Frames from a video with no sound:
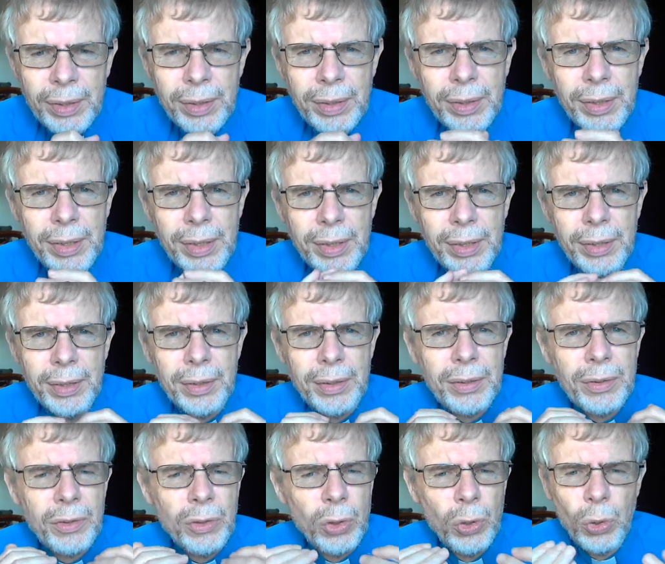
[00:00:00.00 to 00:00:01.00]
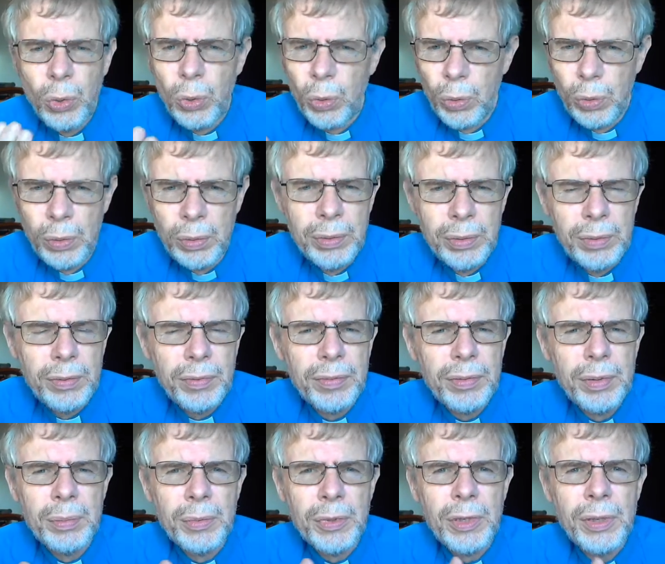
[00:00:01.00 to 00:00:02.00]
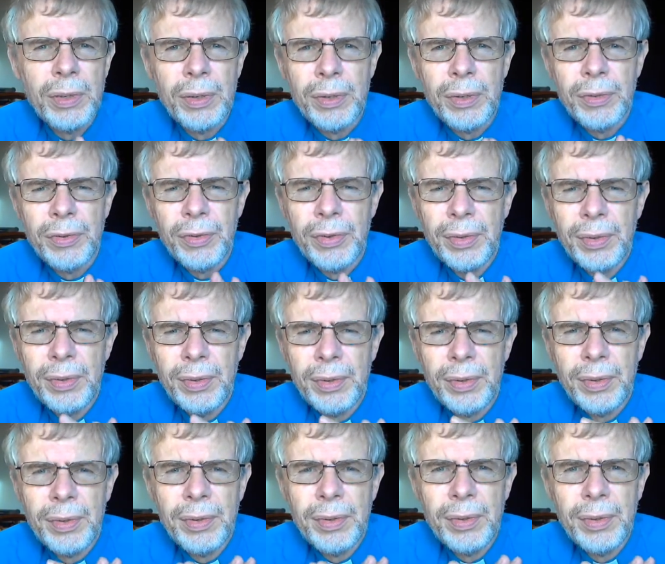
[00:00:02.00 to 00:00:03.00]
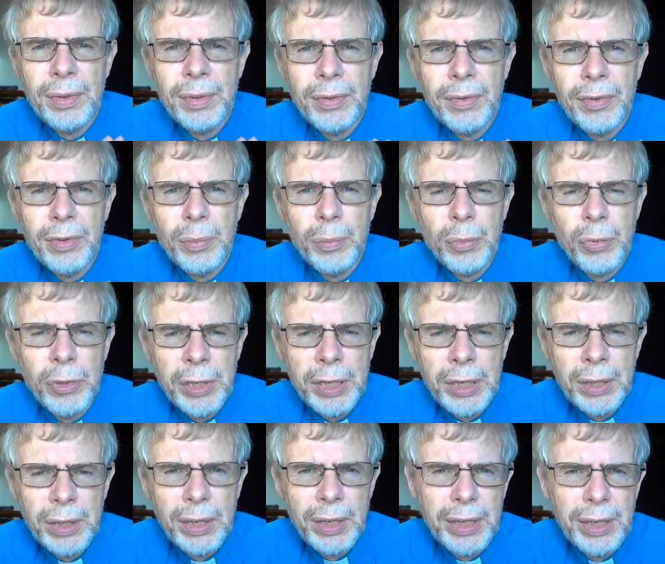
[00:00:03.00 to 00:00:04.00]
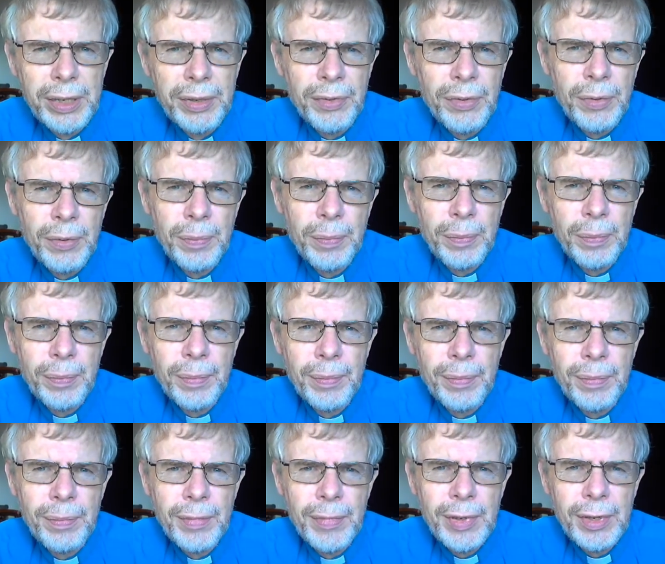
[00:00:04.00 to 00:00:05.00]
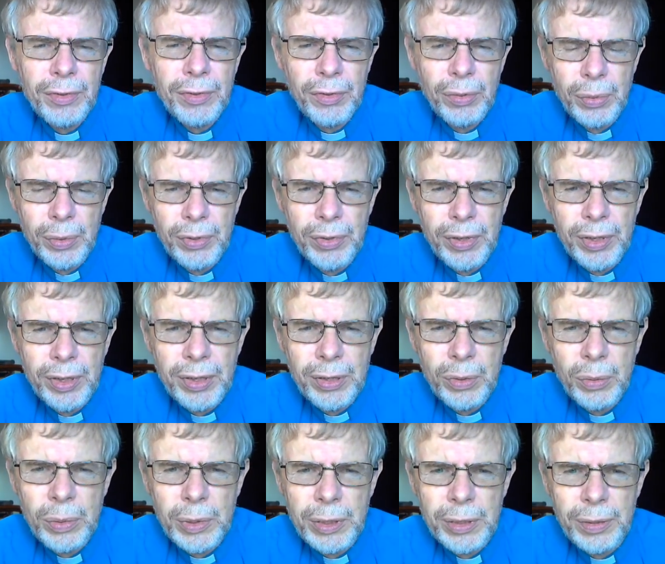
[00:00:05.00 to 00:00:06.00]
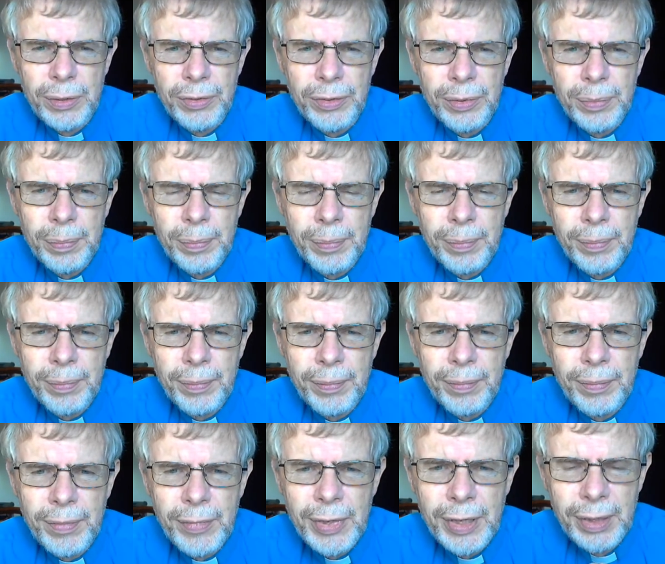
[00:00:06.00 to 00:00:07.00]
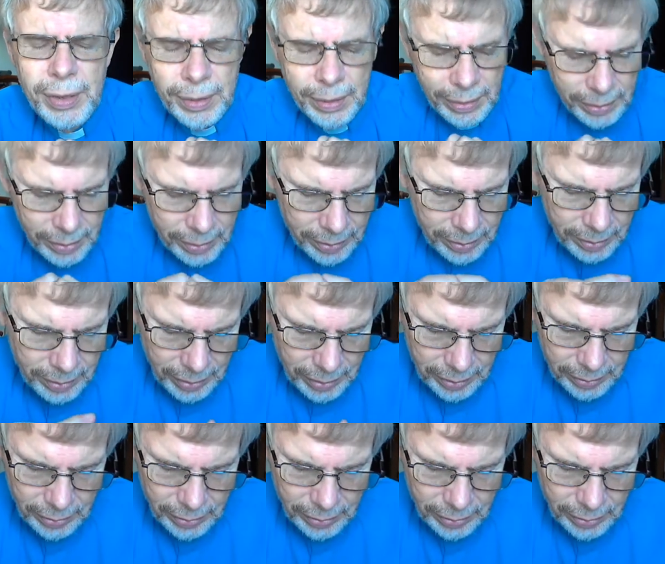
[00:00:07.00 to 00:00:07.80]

the call from God to bring light to a dark world. I'm